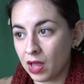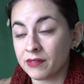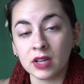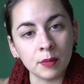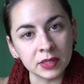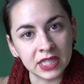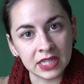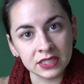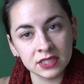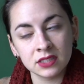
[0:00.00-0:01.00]
a couple of
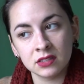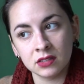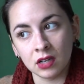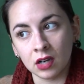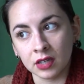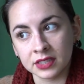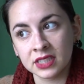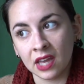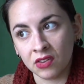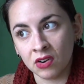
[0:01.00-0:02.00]
days
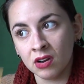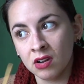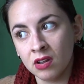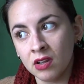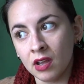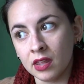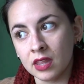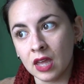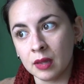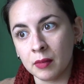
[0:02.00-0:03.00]
together, and
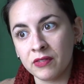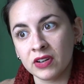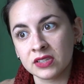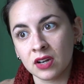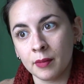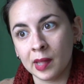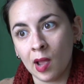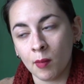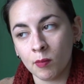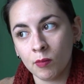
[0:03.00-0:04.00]
then my friends are coming
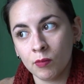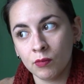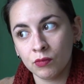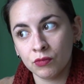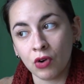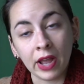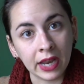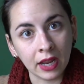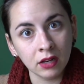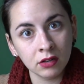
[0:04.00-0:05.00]
up
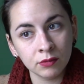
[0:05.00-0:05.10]
Friday,